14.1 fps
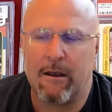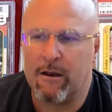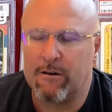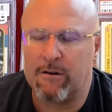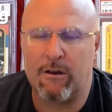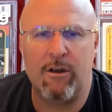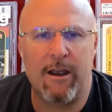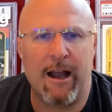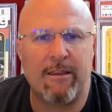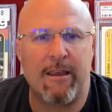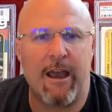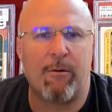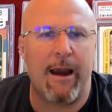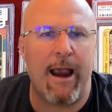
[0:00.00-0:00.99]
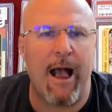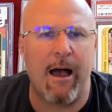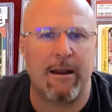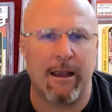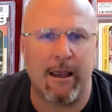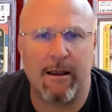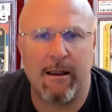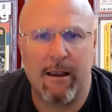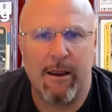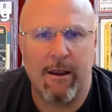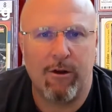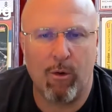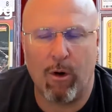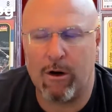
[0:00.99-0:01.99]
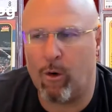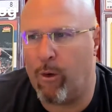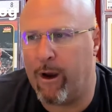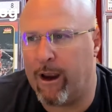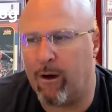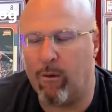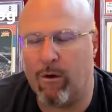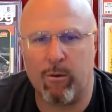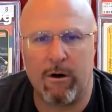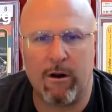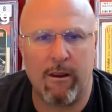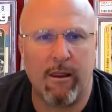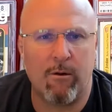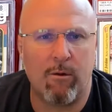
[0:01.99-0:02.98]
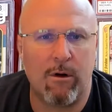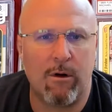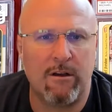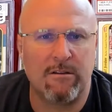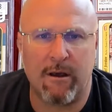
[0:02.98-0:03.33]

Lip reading: So you got that reality. You want to wing it with one of the other ones,